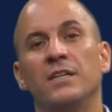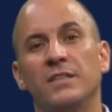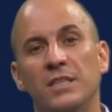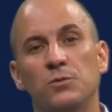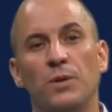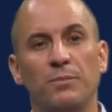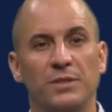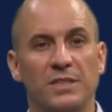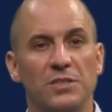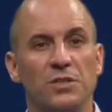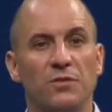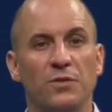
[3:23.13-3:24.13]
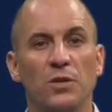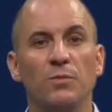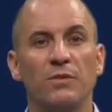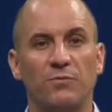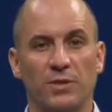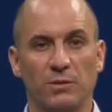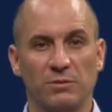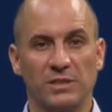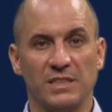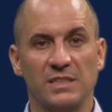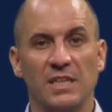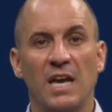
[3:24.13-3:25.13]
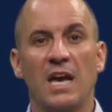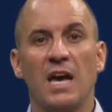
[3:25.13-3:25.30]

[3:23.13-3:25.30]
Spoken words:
this repetition of qubit frequencies